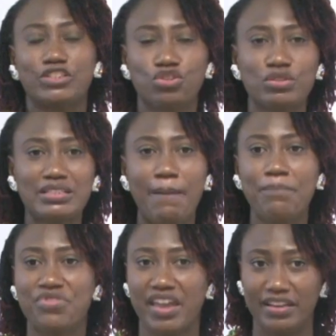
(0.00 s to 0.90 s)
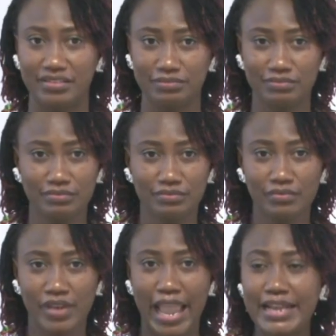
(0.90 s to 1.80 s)
something.
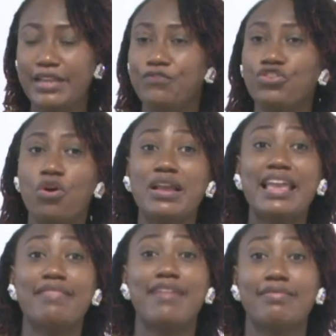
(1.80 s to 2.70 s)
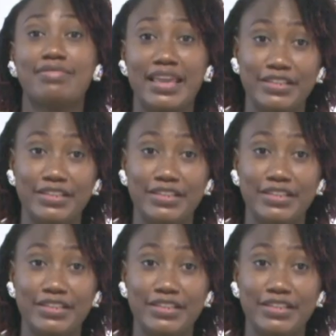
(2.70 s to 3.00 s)
And if you don't get that thing,